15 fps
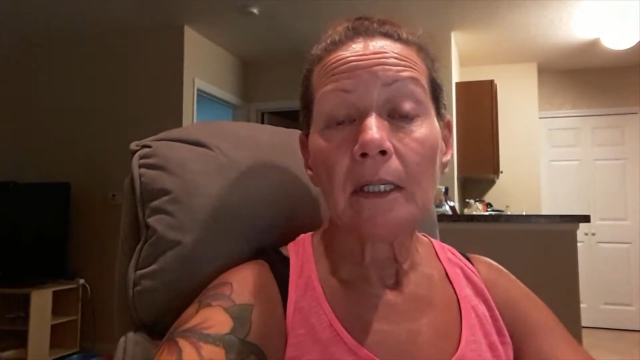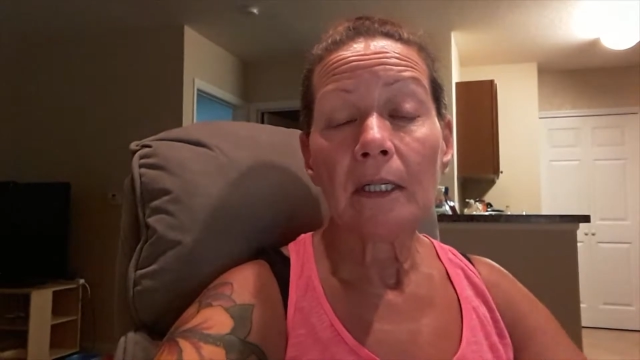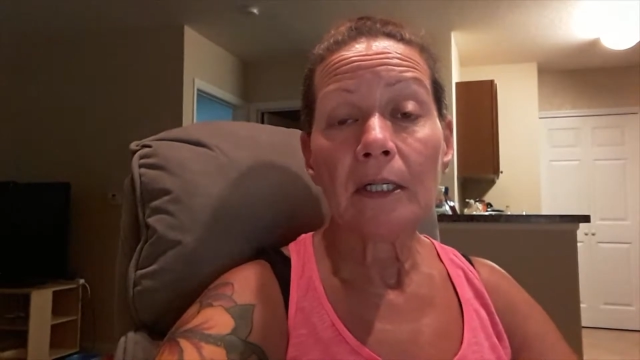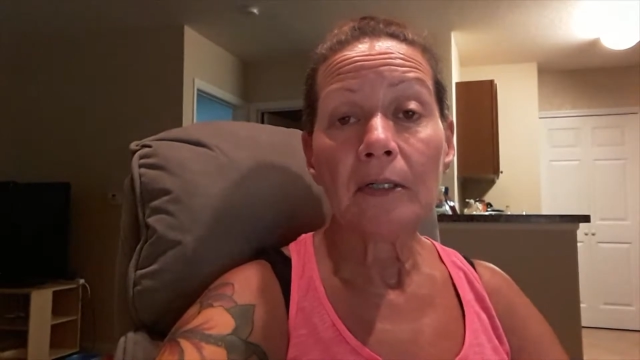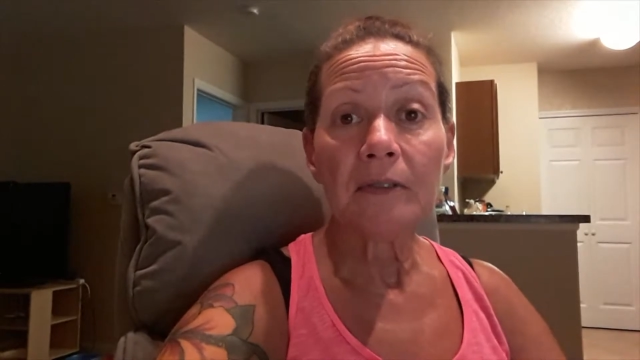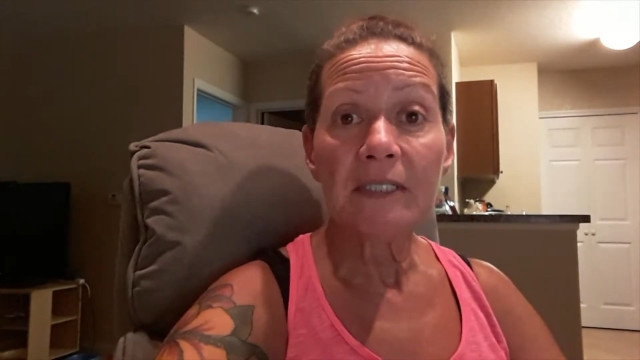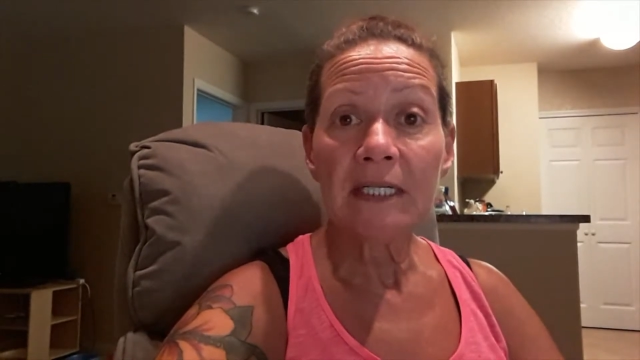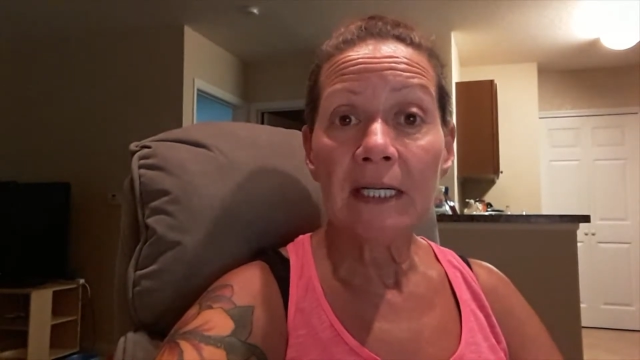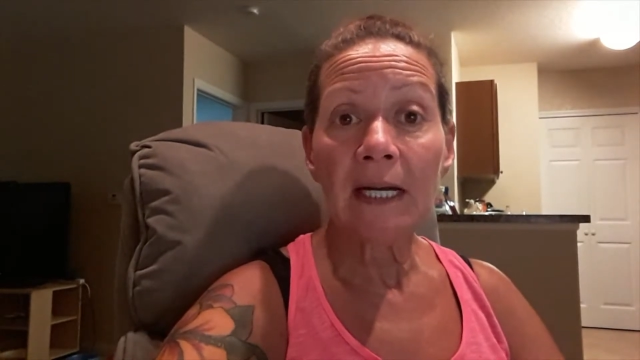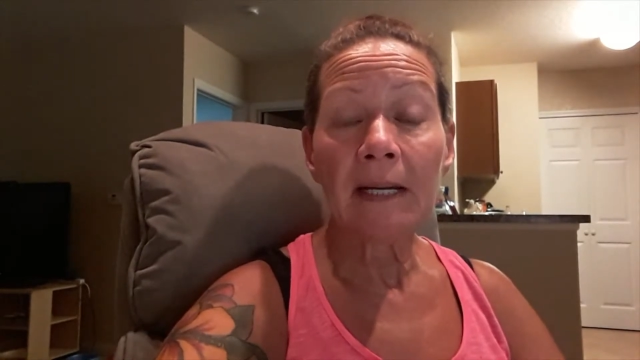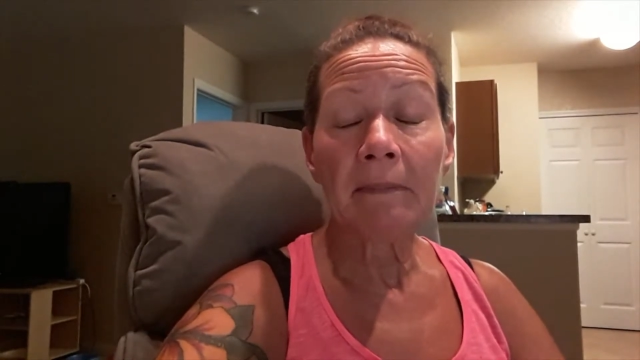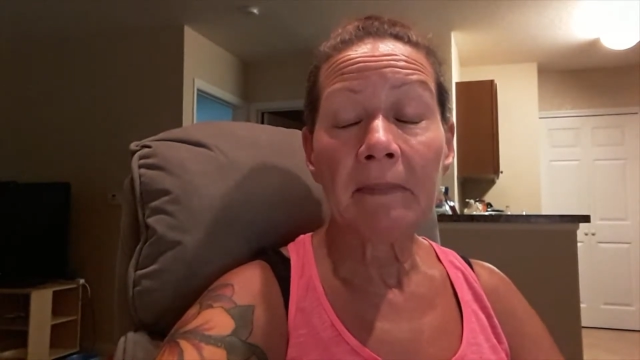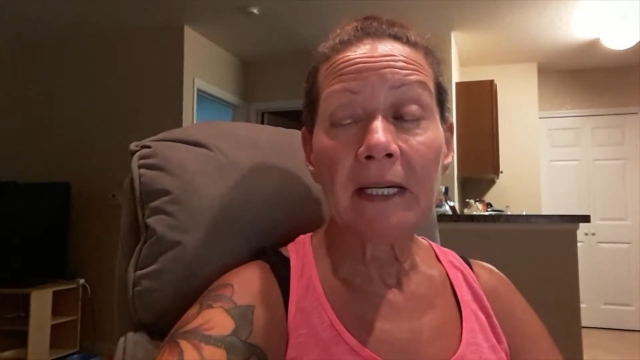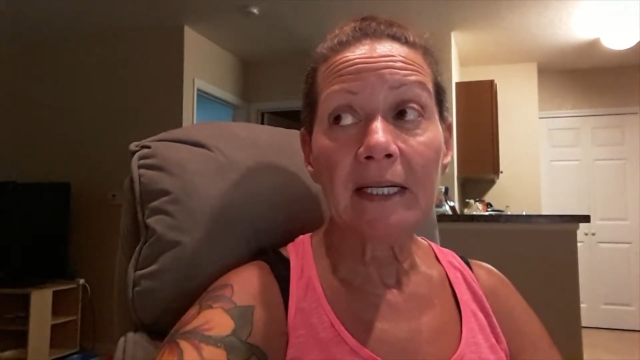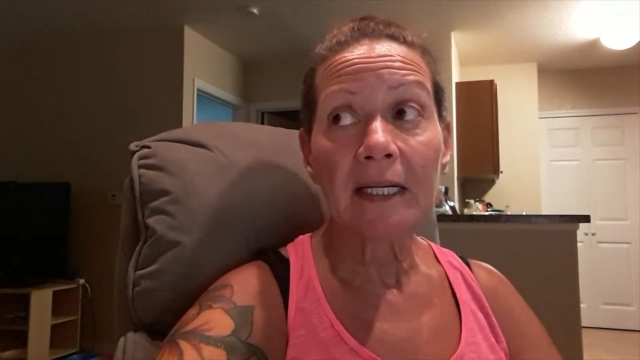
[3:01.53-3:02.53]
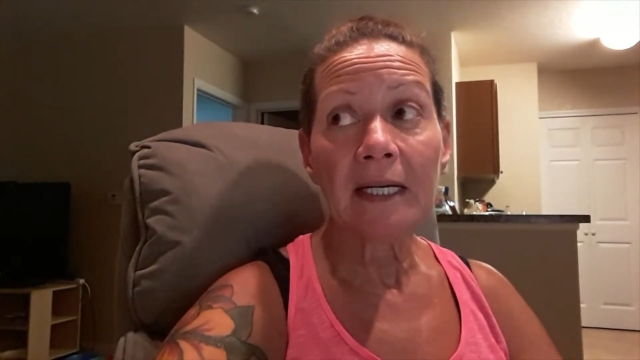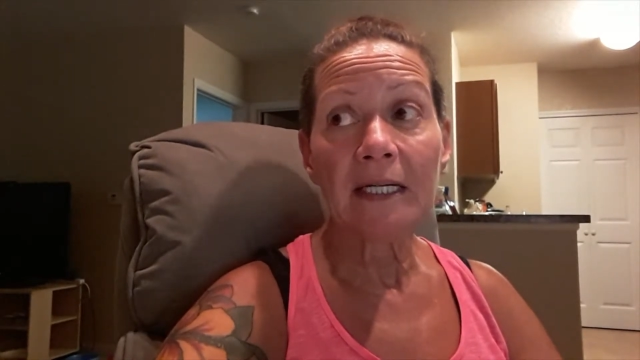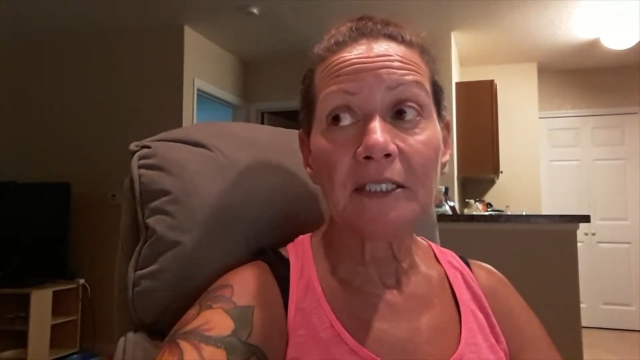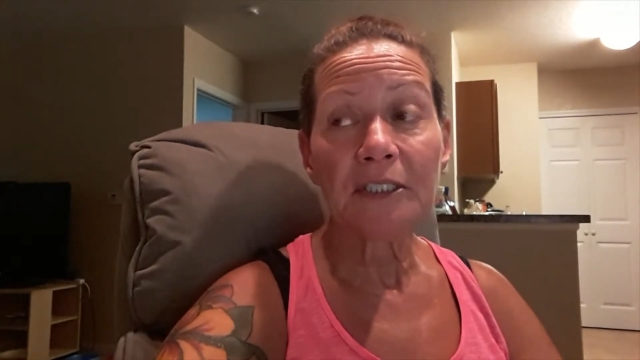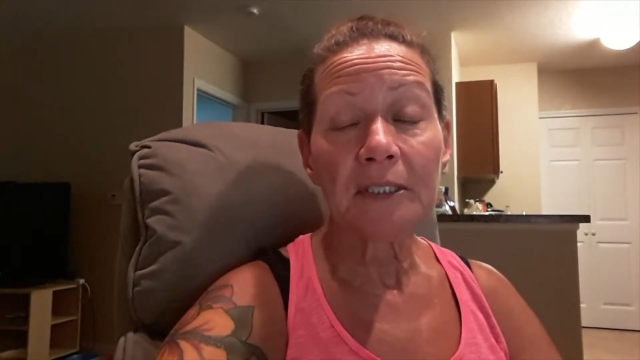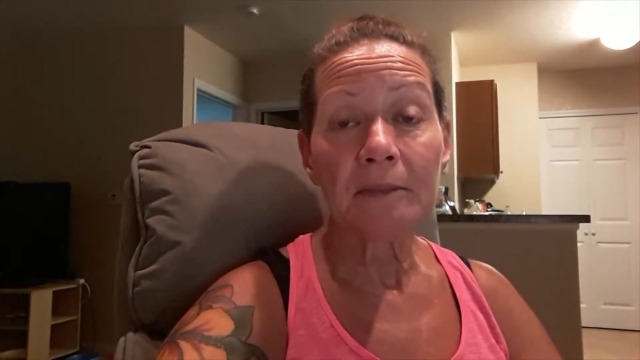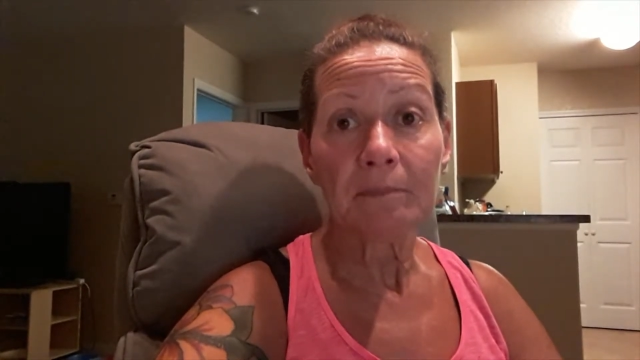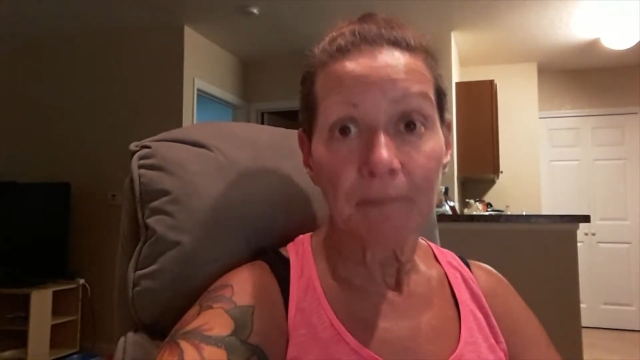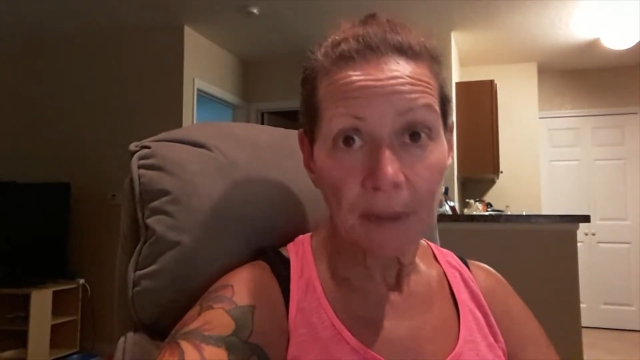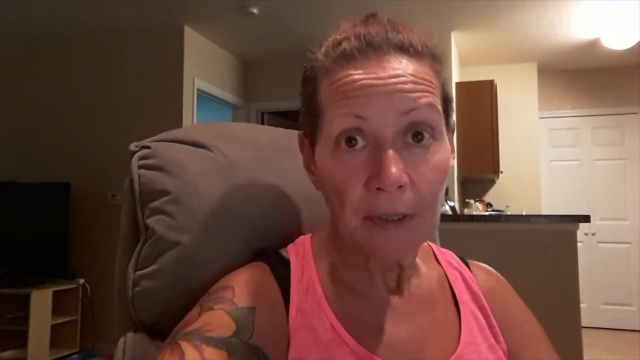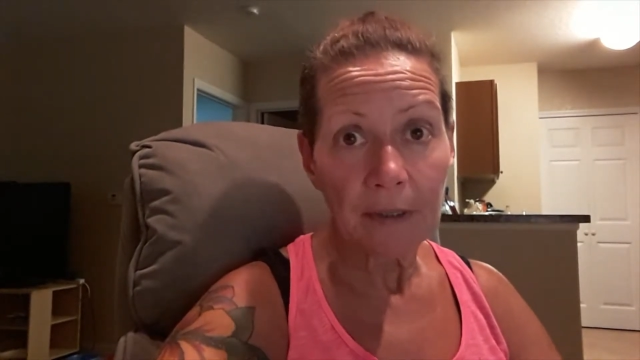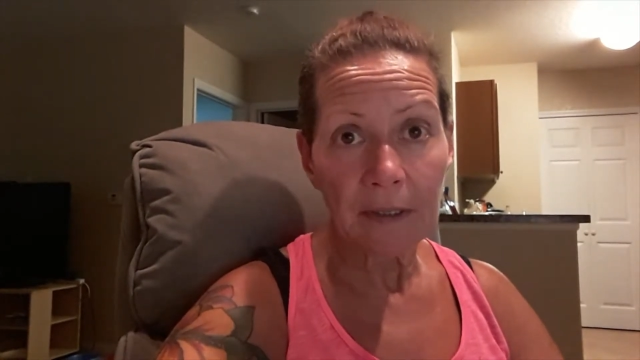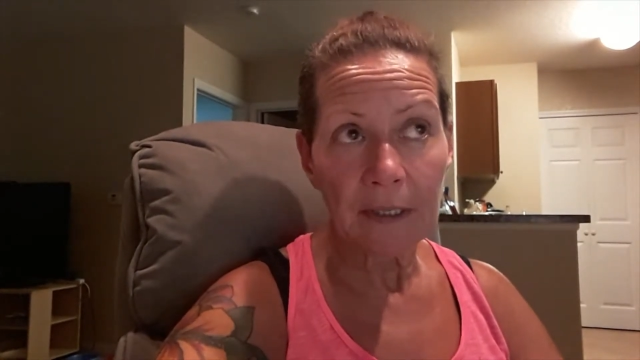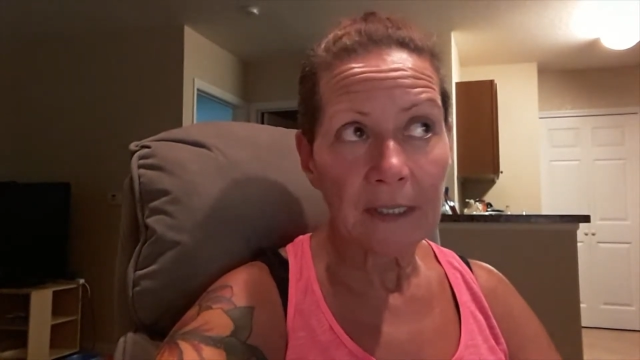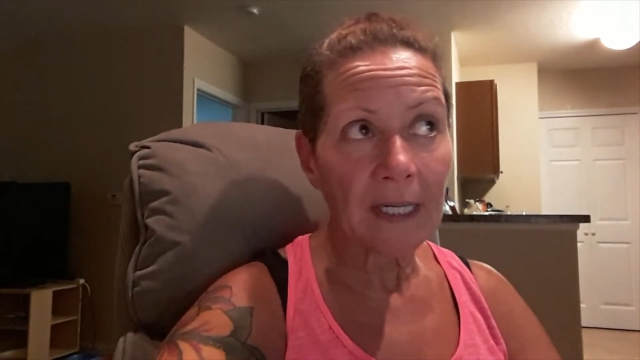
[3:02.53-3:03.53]
UTI medication
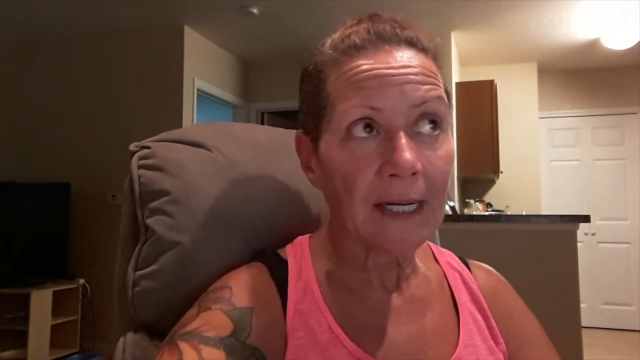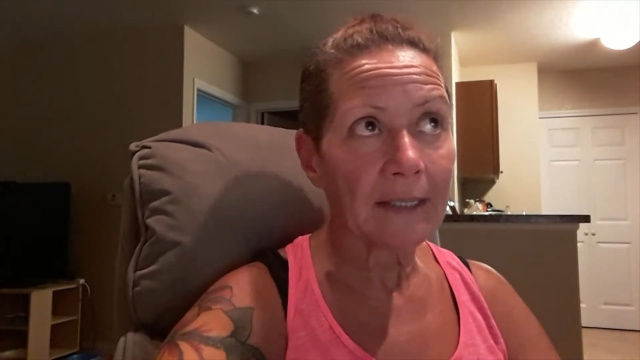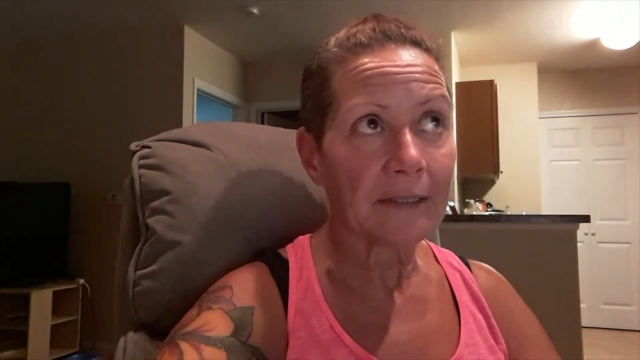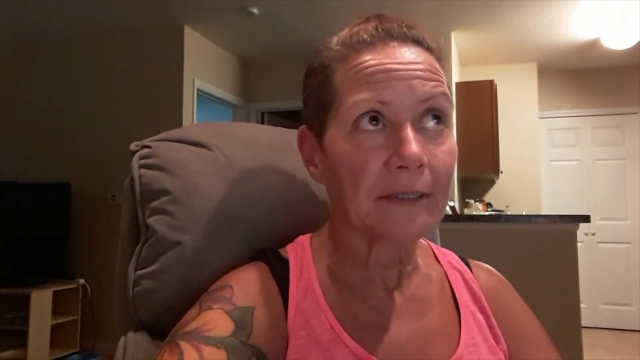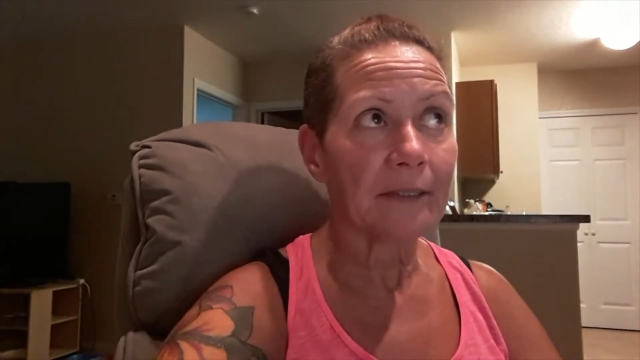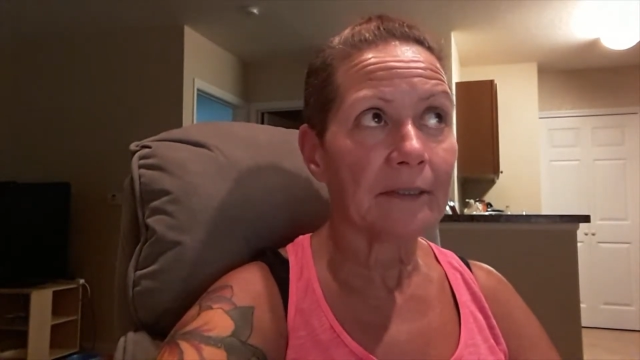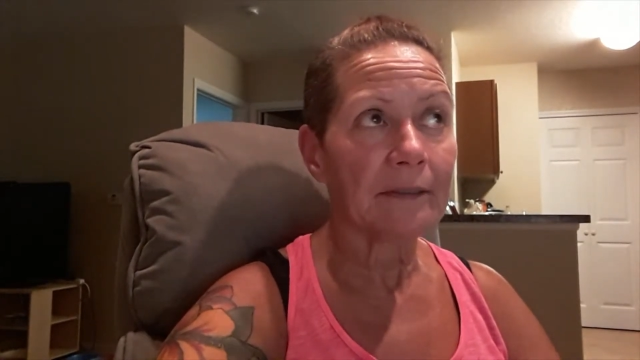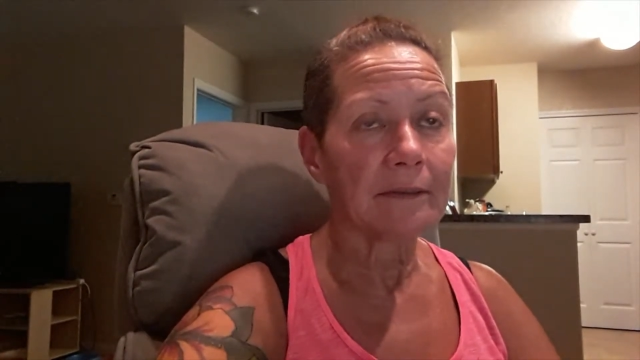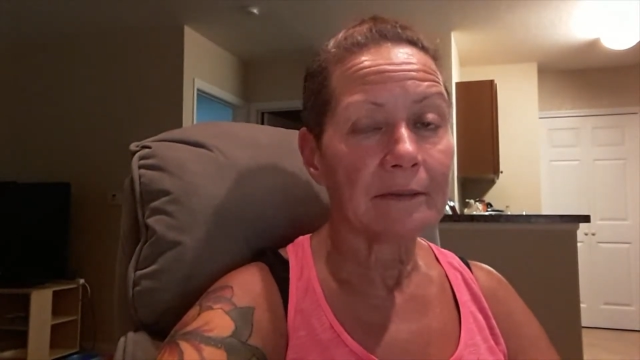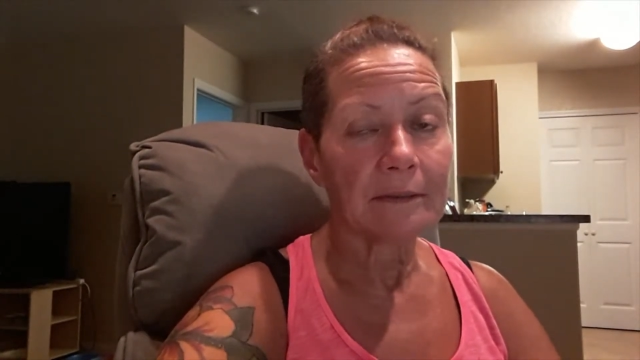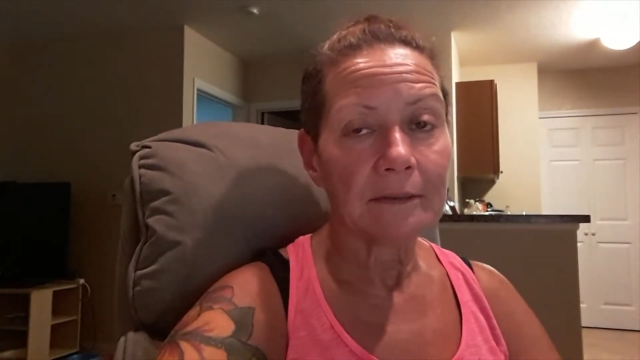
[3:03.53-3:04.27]
per the doctor.